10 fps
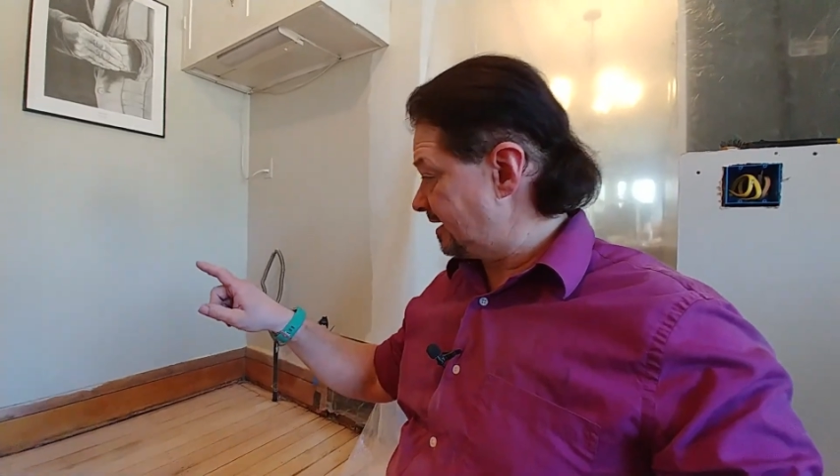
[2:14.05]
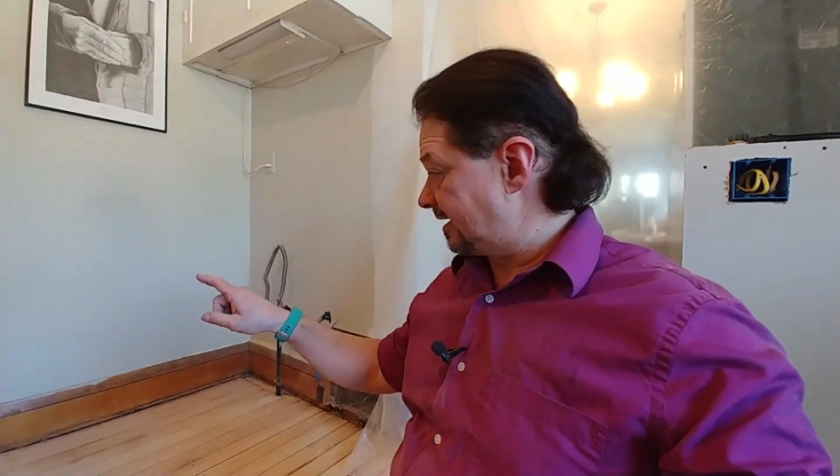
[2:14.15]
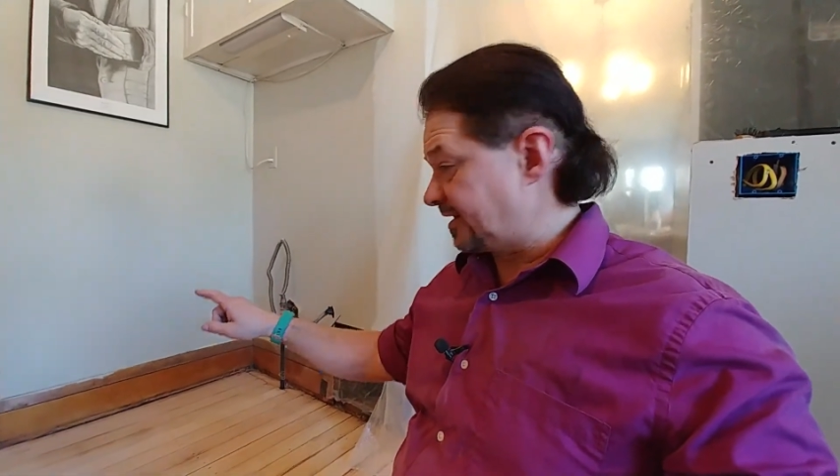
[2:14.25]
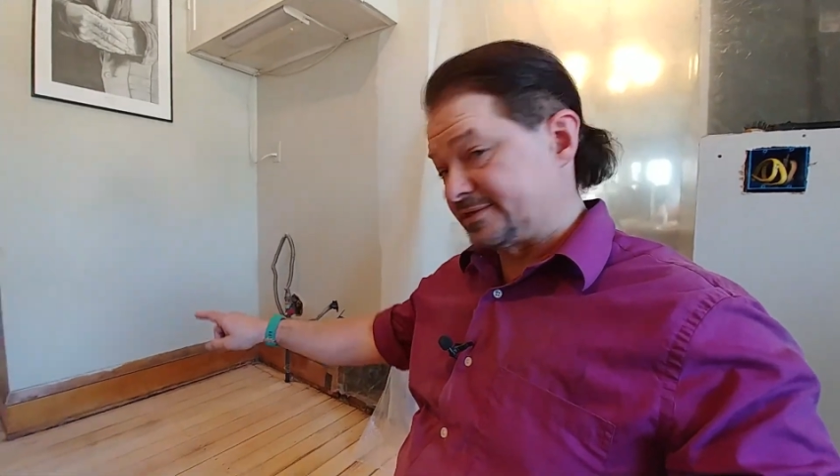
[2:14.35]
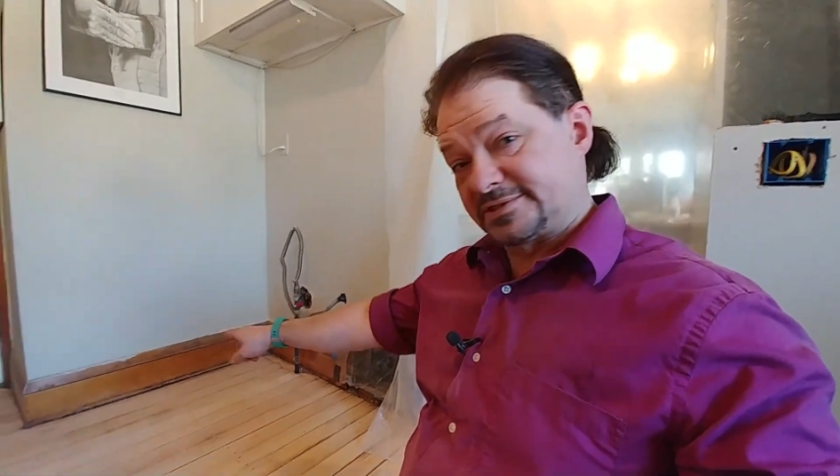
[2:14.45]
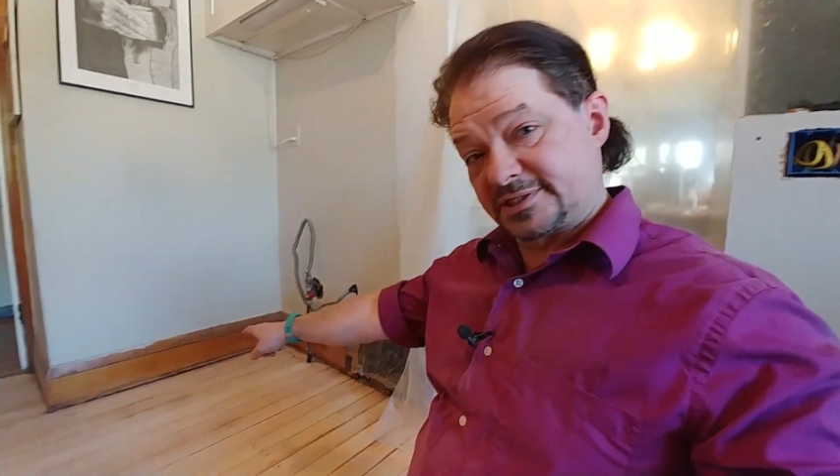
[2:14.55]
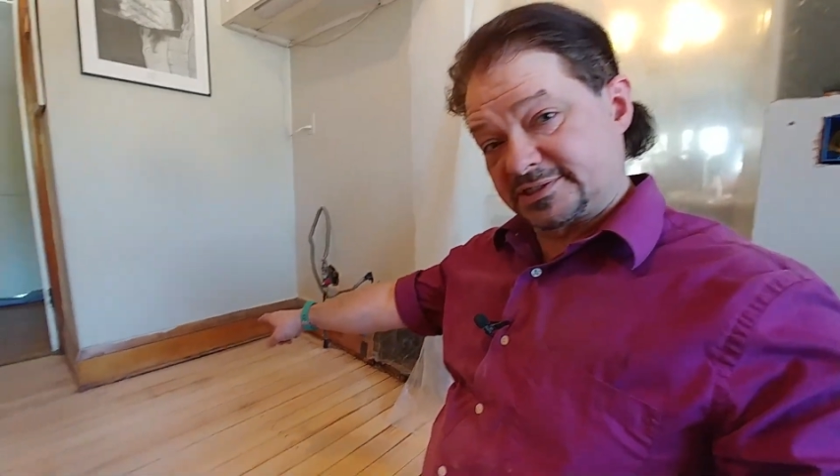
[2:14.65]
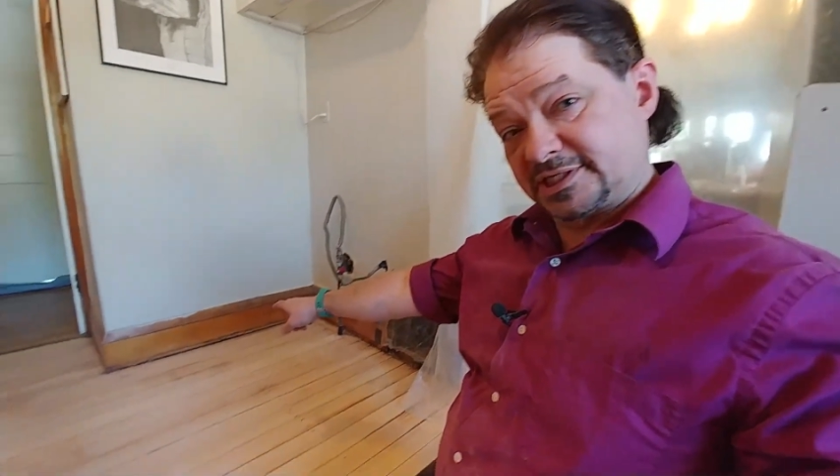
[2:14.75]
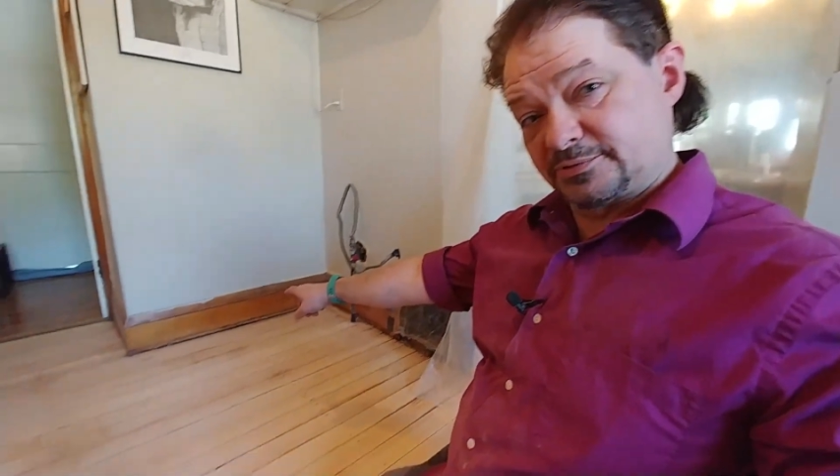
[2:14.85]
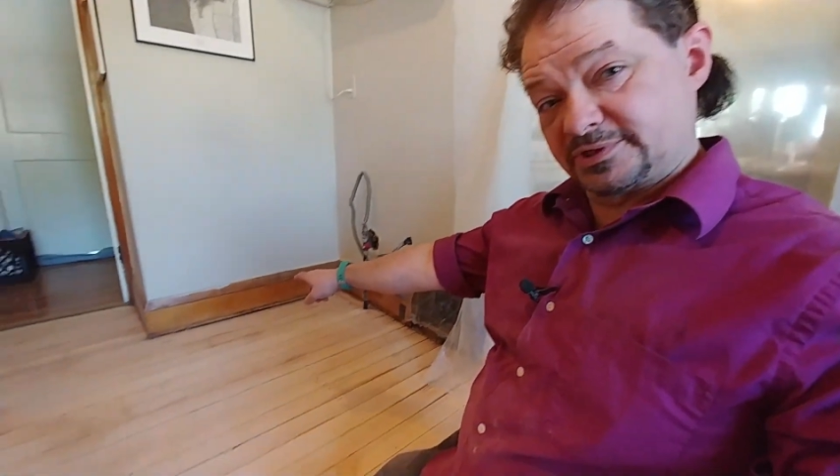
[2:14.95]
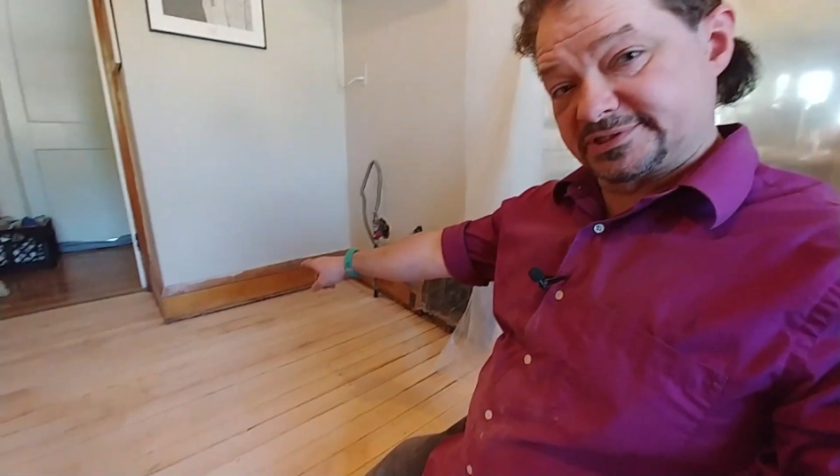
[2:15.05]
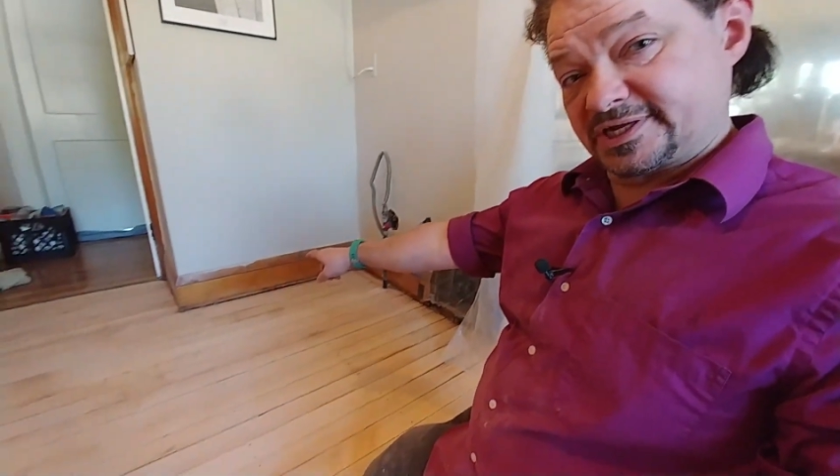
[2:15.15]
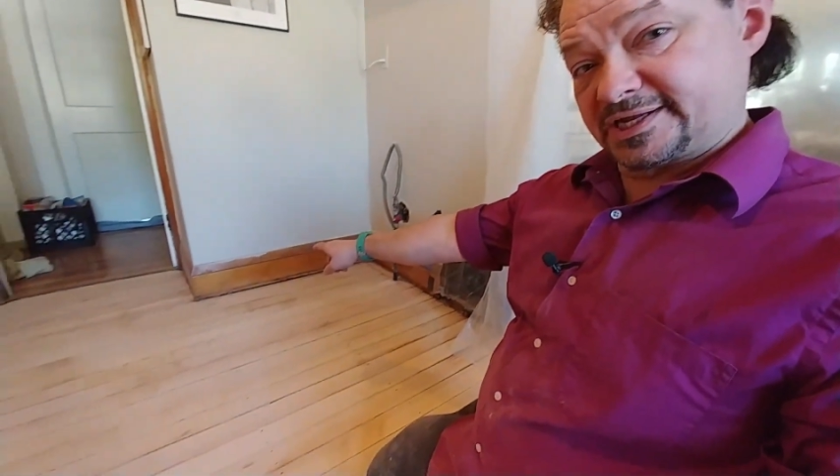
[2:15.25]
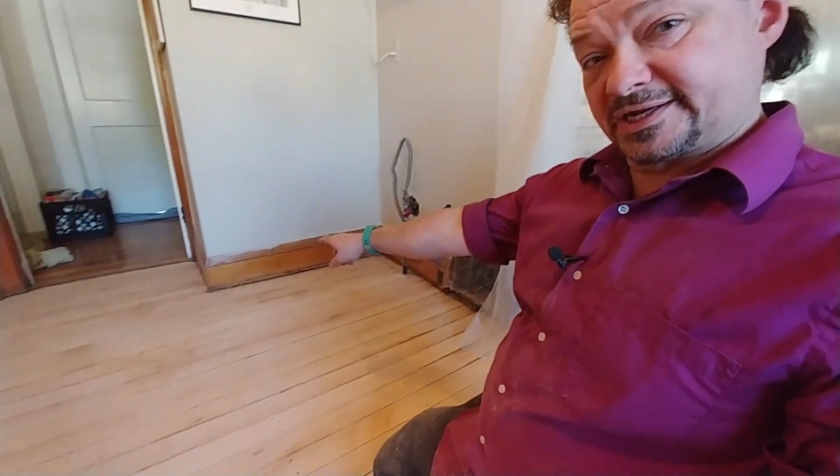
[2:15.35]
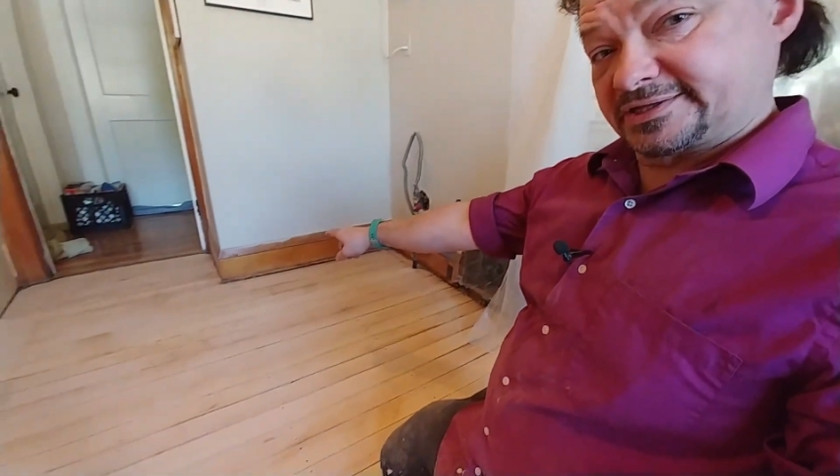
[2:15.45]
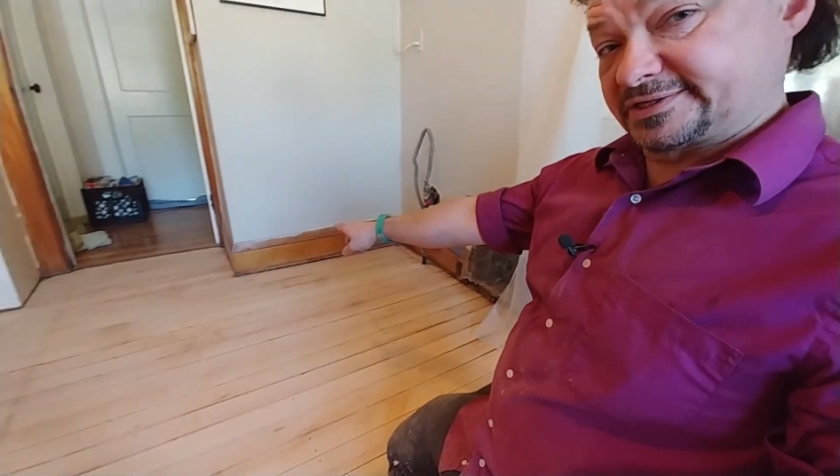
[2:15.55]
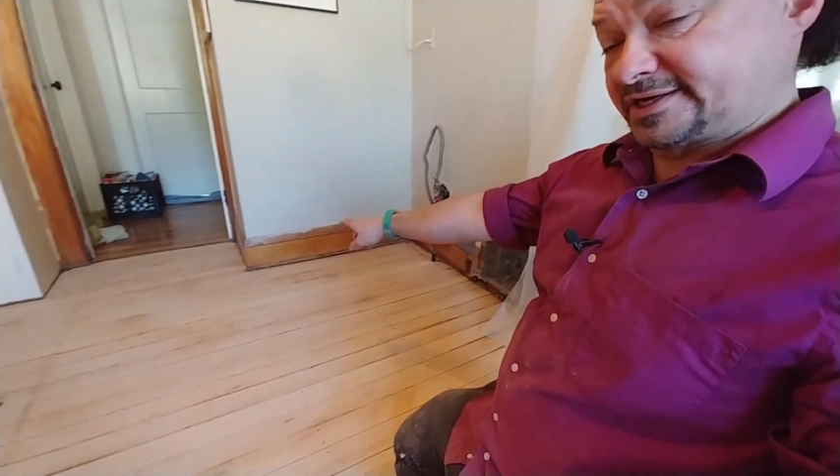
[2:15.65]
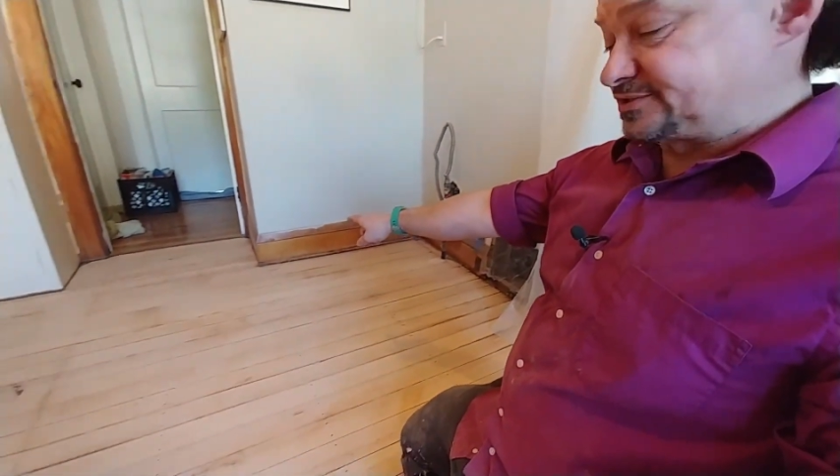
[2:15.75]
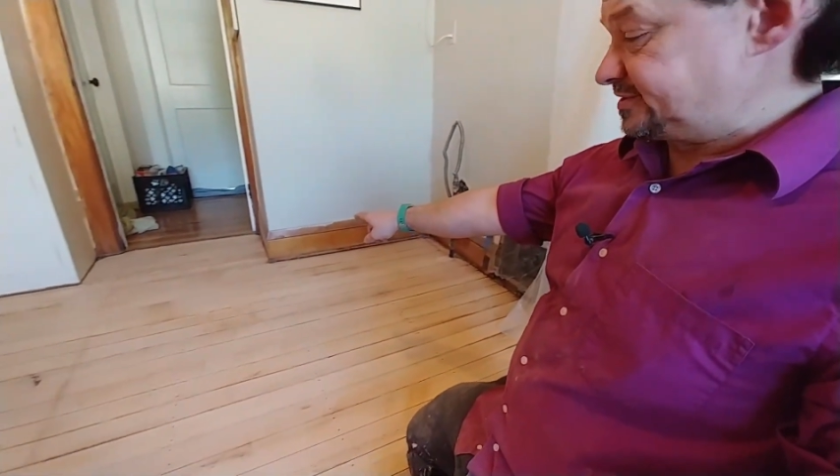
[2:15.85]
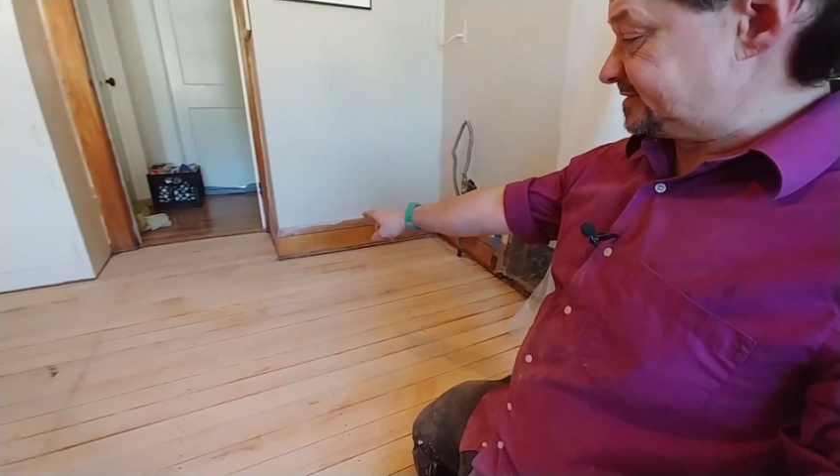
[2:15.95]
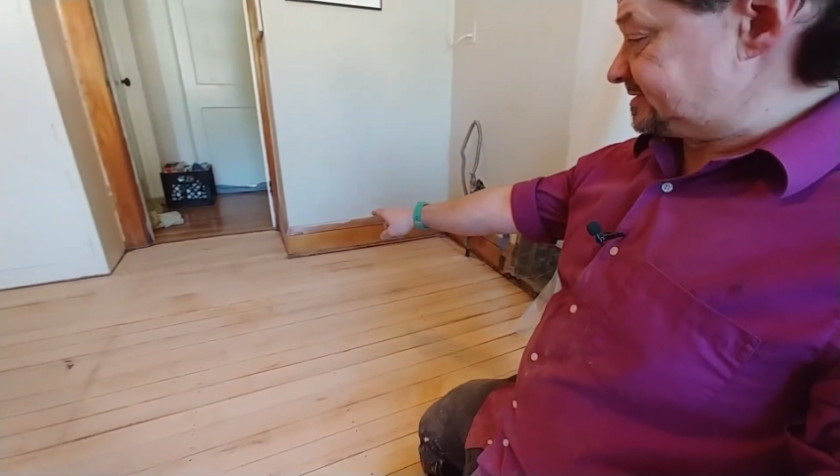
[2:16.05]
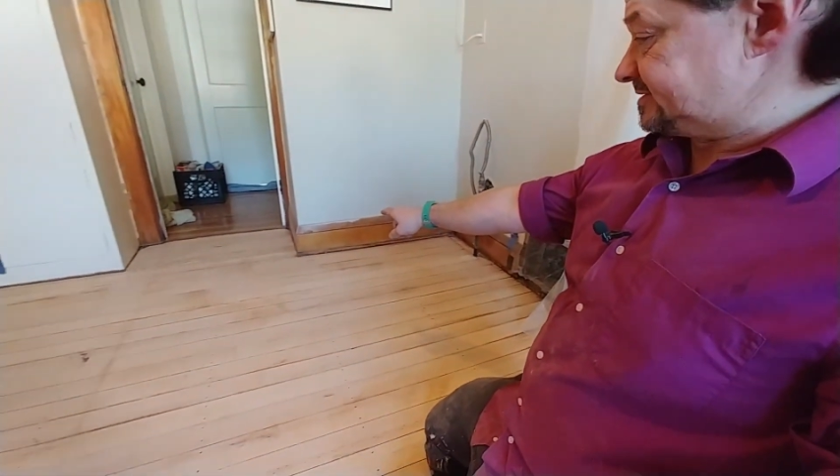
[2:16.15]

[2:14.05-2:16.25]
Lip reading: and a 16 grit sanding on the edges.